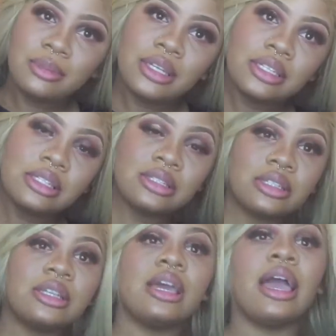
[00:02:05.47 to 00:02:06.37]
I mean,
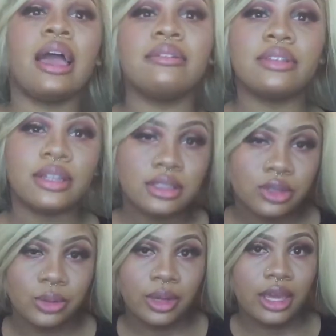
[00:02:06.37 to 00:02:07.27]
I feel like
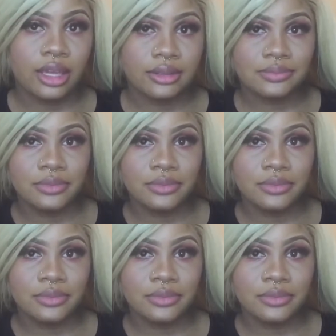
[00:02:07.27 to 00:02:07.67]
it's okay.